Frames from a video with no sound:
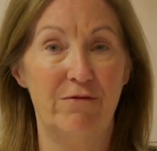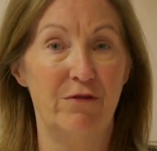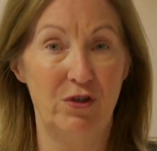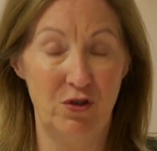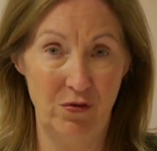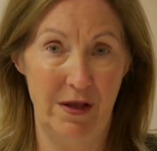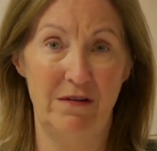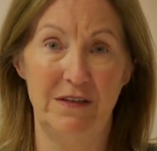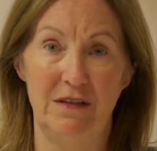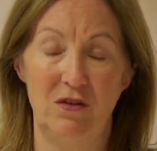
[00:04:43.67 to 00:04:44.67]
for
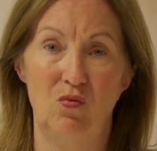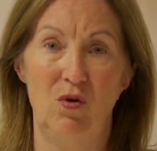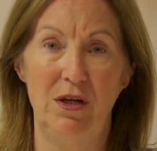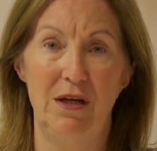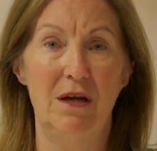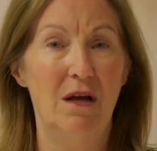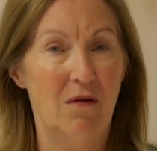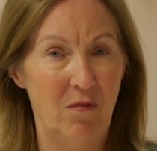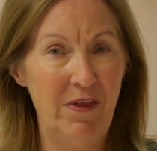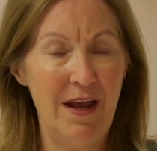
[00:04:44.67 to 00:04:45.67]
2020,
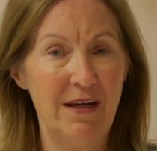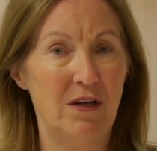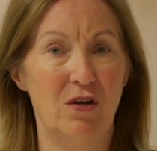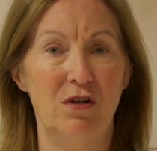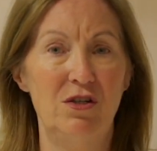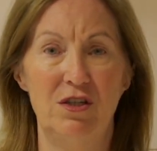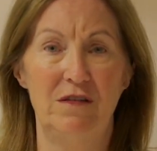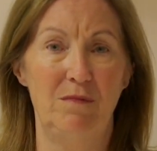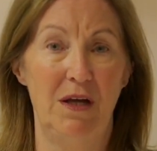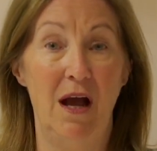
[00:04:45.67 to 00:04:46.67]
well, that encourages me.